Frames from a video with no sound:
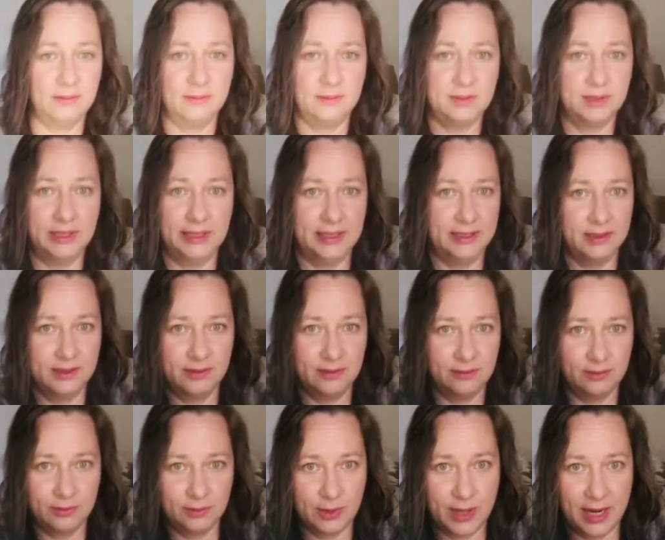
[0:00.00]
cleaned
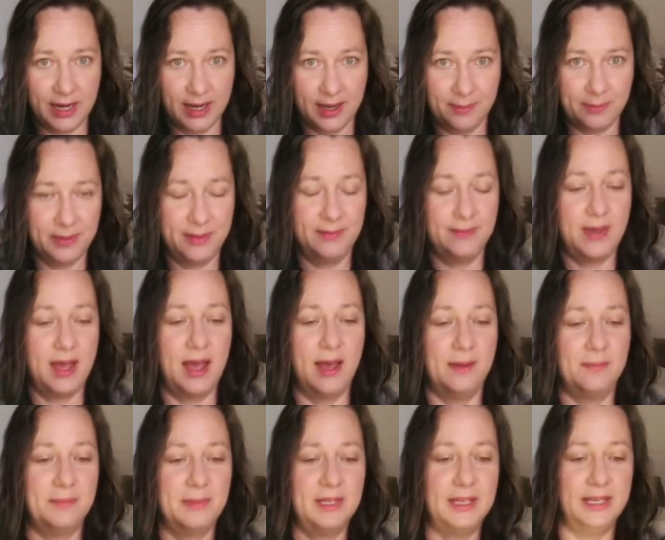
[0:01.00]
right up,
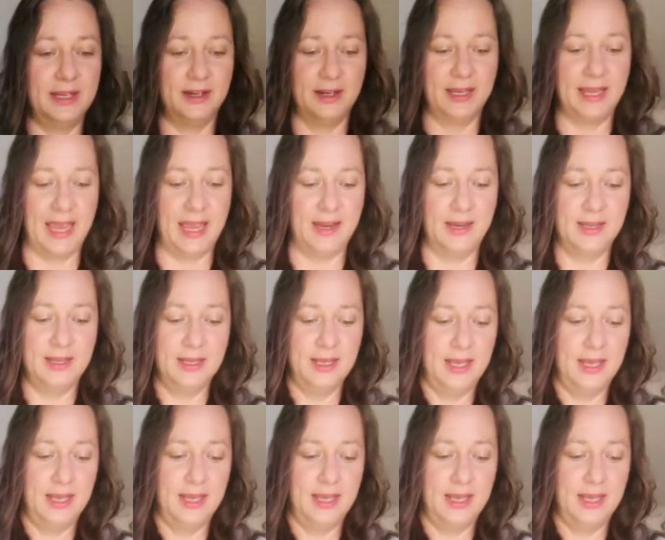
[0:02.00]
um, clear again.